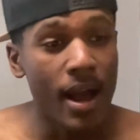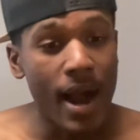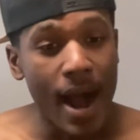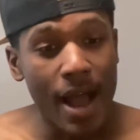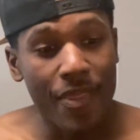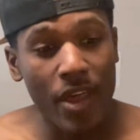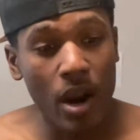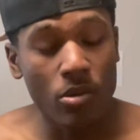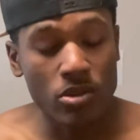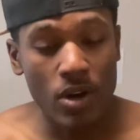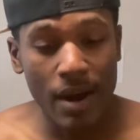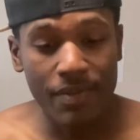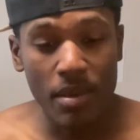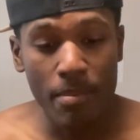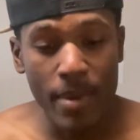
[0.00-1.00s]
I thought I was gonna
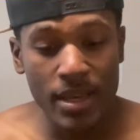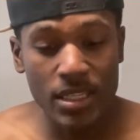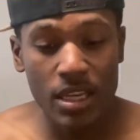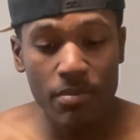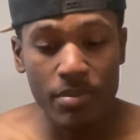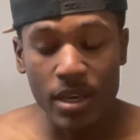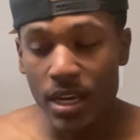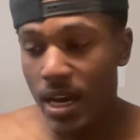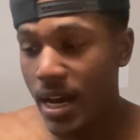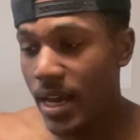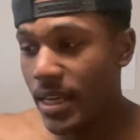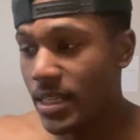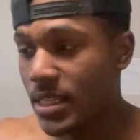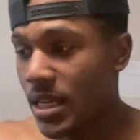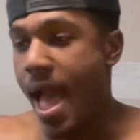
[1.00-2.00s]
have to miss it
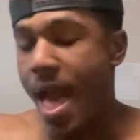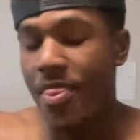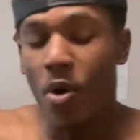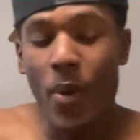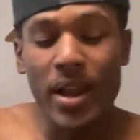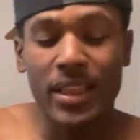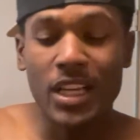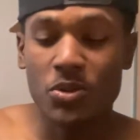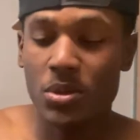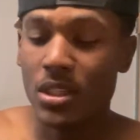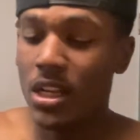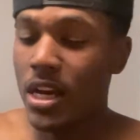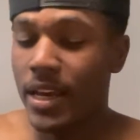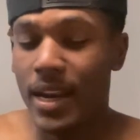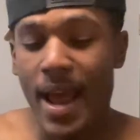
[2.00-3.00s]
because the way things was
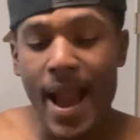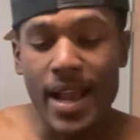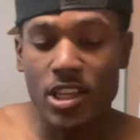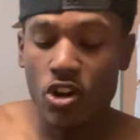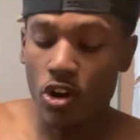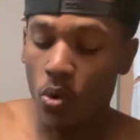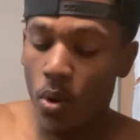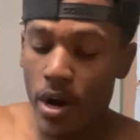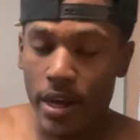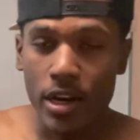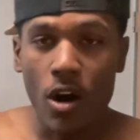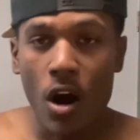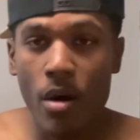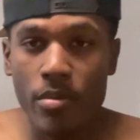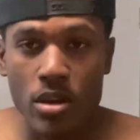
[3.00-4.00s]
looking, I had to go to work. In the
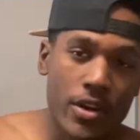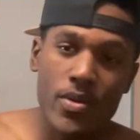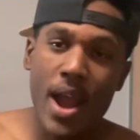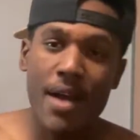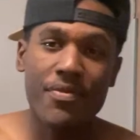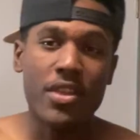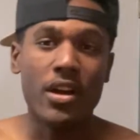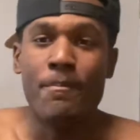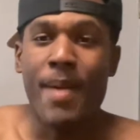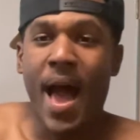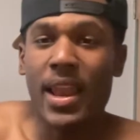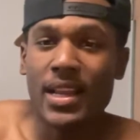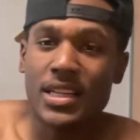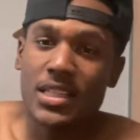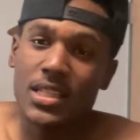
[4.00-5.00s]
army, you had to
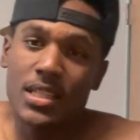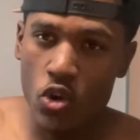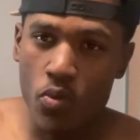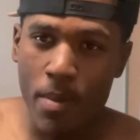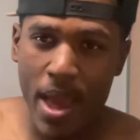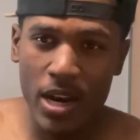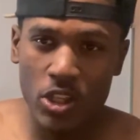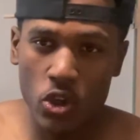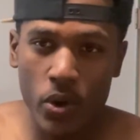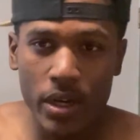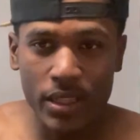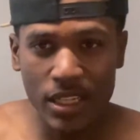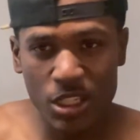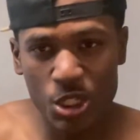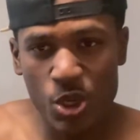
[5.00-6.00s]
balance, do mandatory
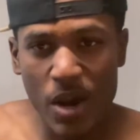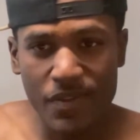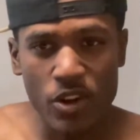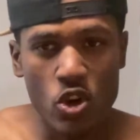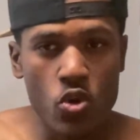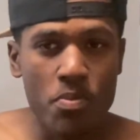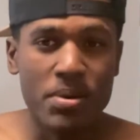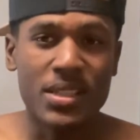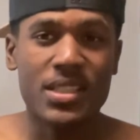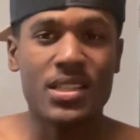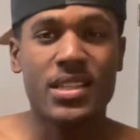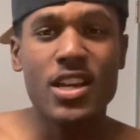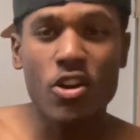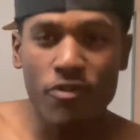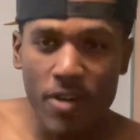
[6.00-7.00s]
things that you have to do, but
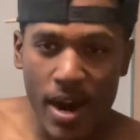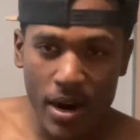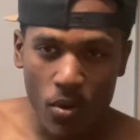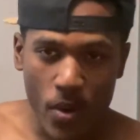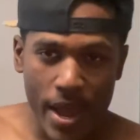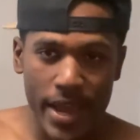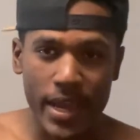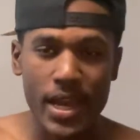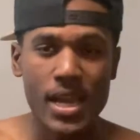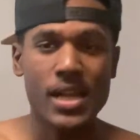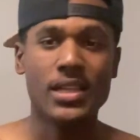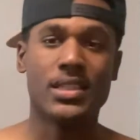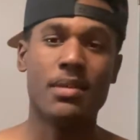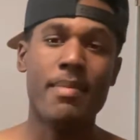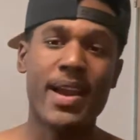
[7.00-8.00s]
still find a way
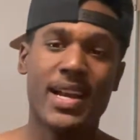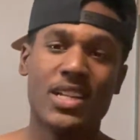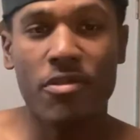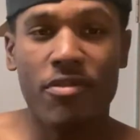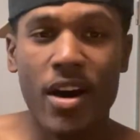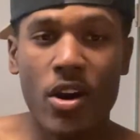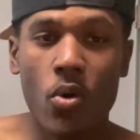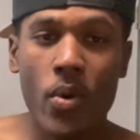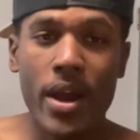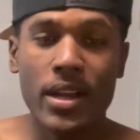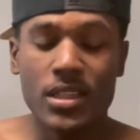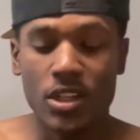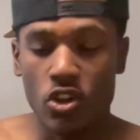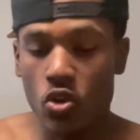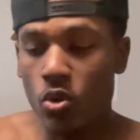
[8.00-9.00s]
to make it find a way
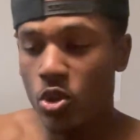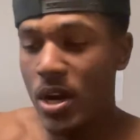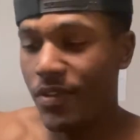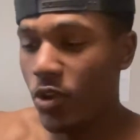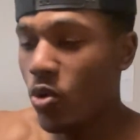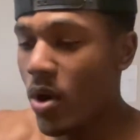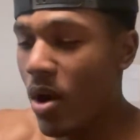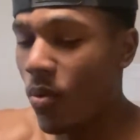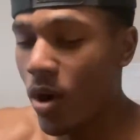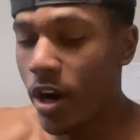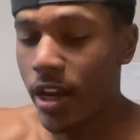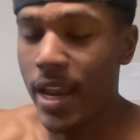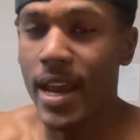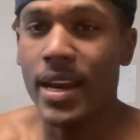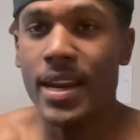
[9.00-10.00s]
to do what you have to do at
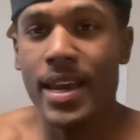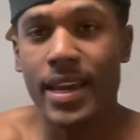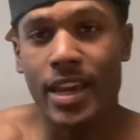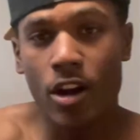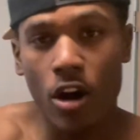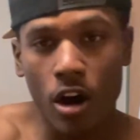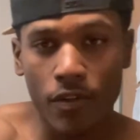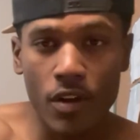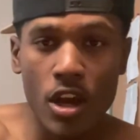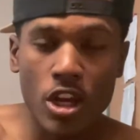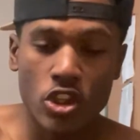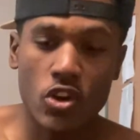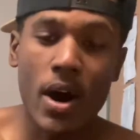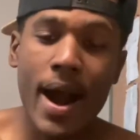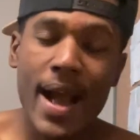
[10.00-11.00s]
work and then get off.
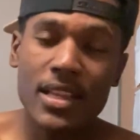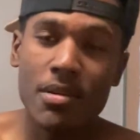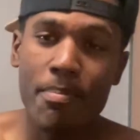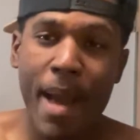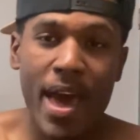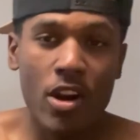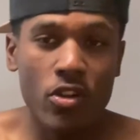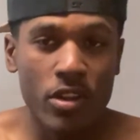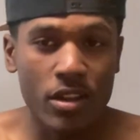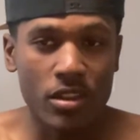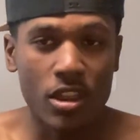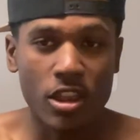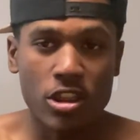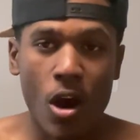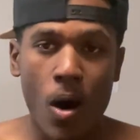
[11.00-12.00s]
So I had to battle the,
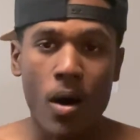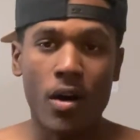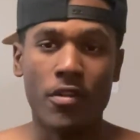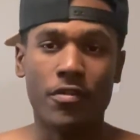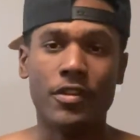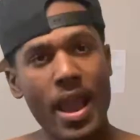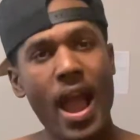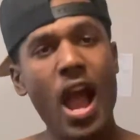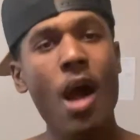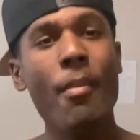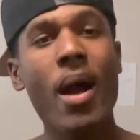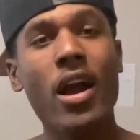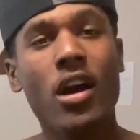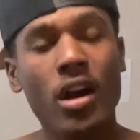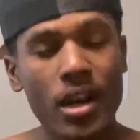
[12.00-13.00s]
the thought of how am
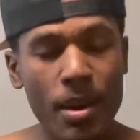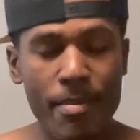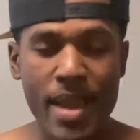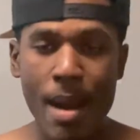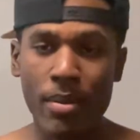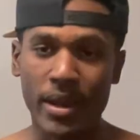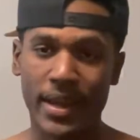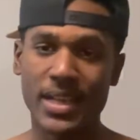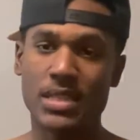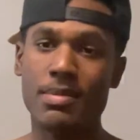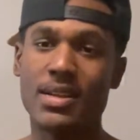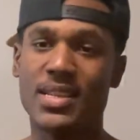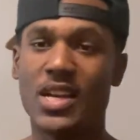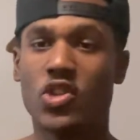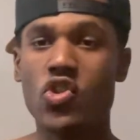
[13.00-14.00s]
I gonna be able to get to my
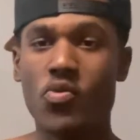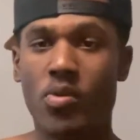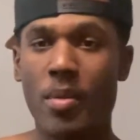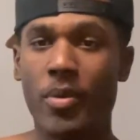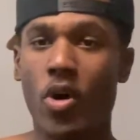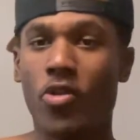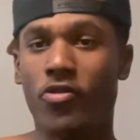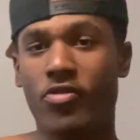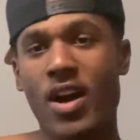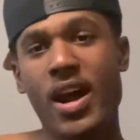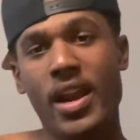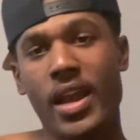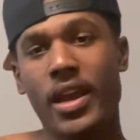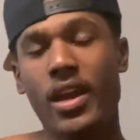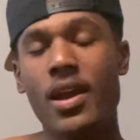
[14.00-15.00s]
tattoo appointment on
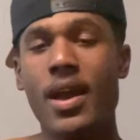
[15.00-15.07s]
Friday